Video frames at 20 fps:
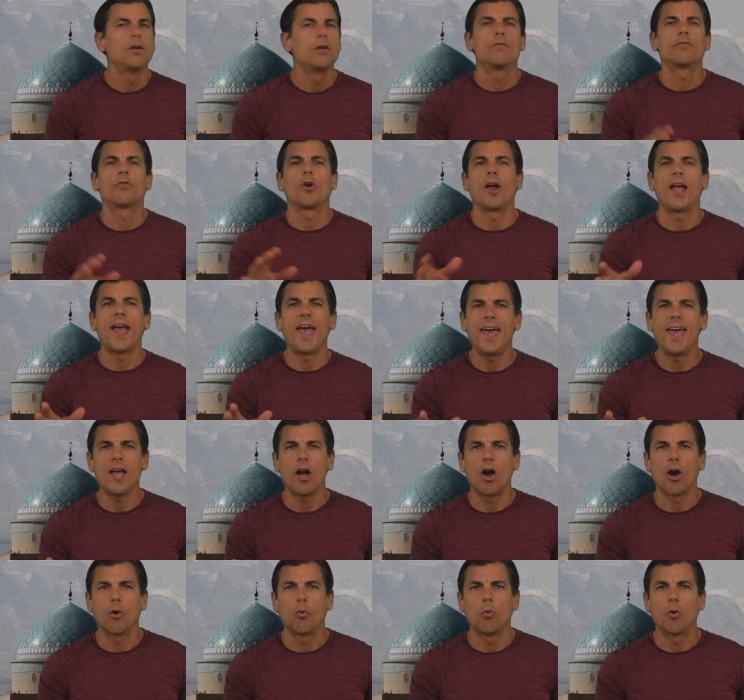For A
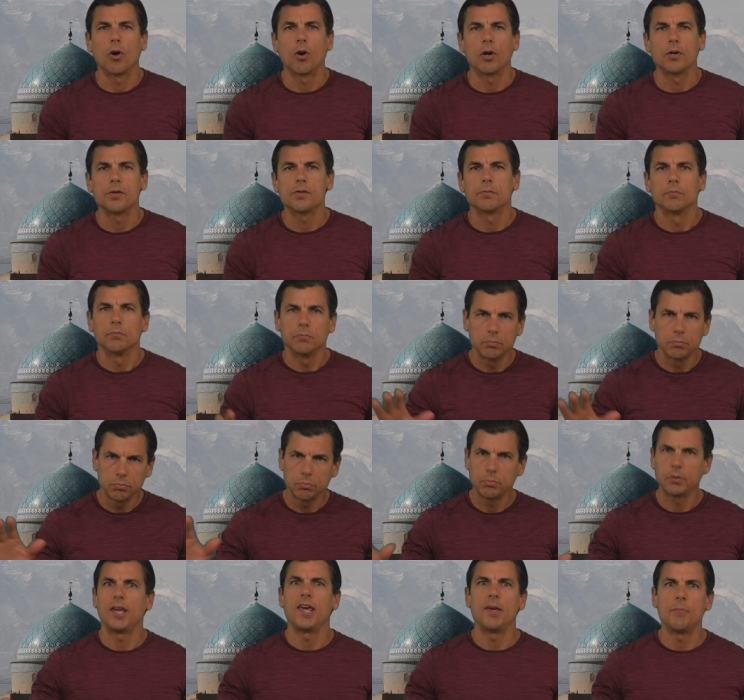R words,
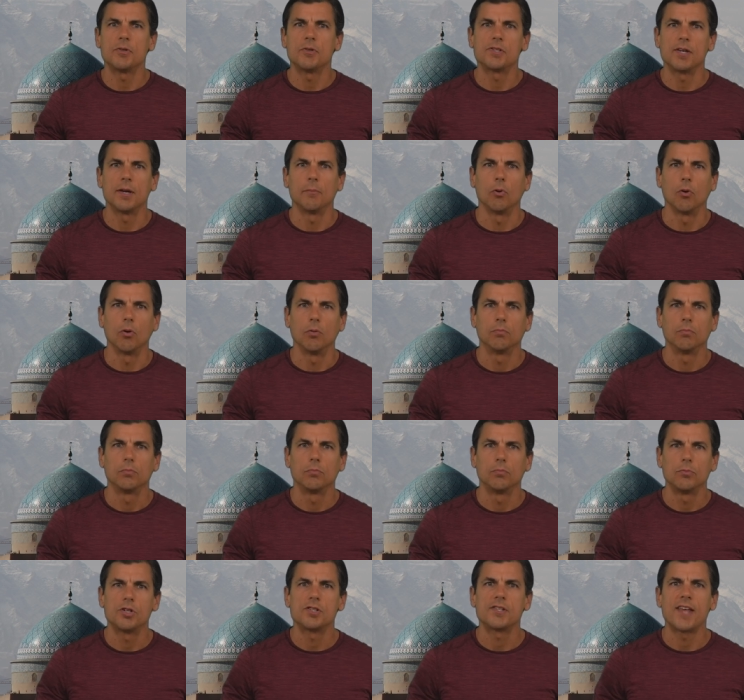keep it simple.
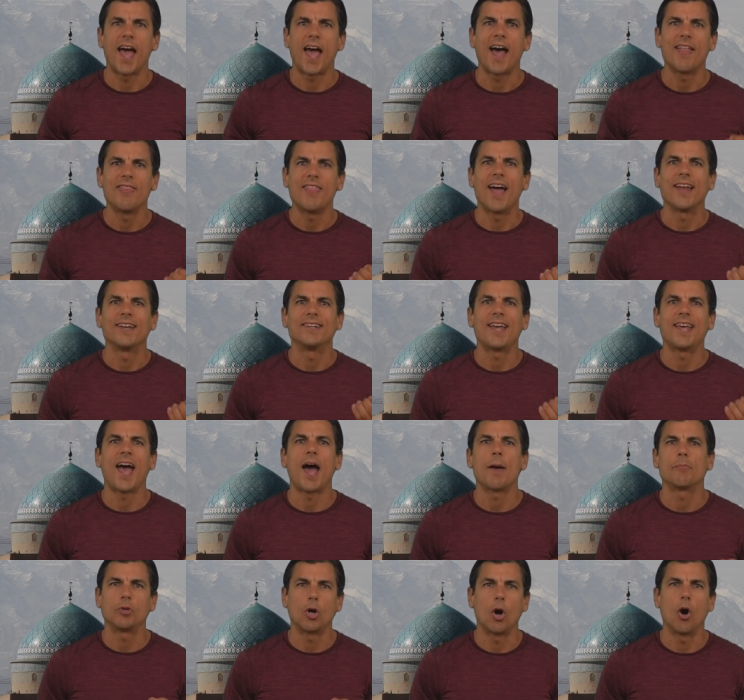Just add that
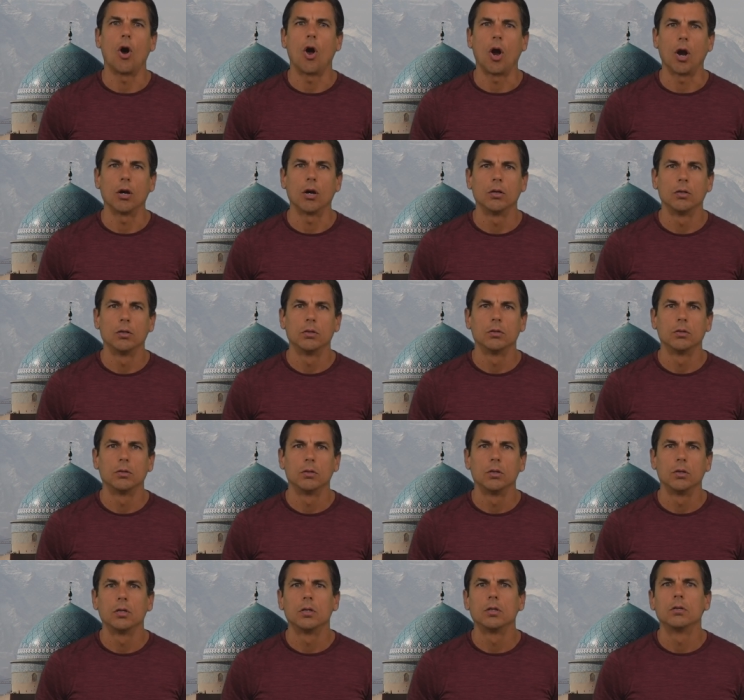tapped R.
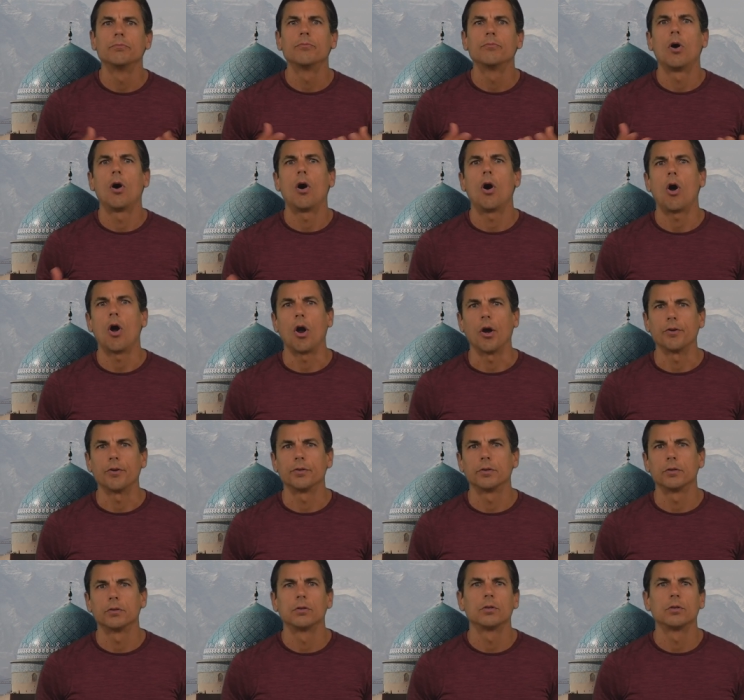Heart,